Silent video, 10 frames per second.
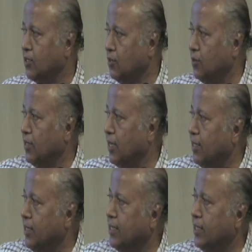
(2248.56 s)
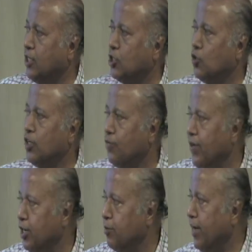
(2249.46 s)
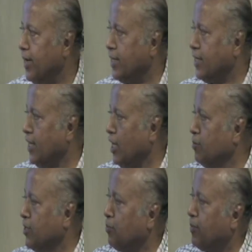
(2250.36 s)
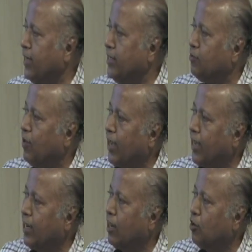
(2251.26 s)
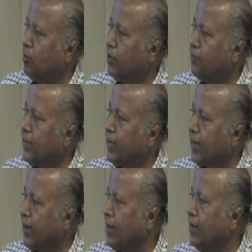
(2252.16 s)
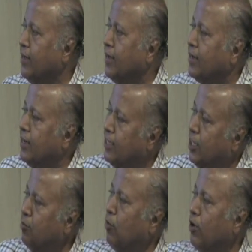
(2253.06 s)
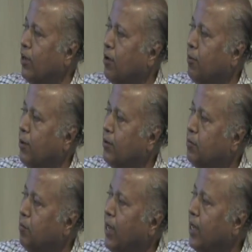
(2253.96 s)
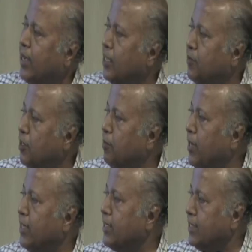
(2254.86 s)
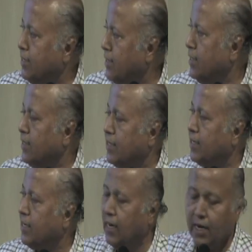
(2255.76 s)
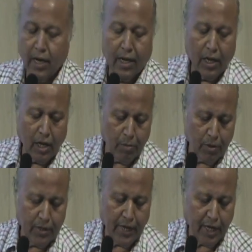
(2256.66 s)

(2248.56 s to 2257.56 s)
So this is the story of antibiotics, and I am surprised why Government of India doesn't bother about milk as far as milk is concerned, about the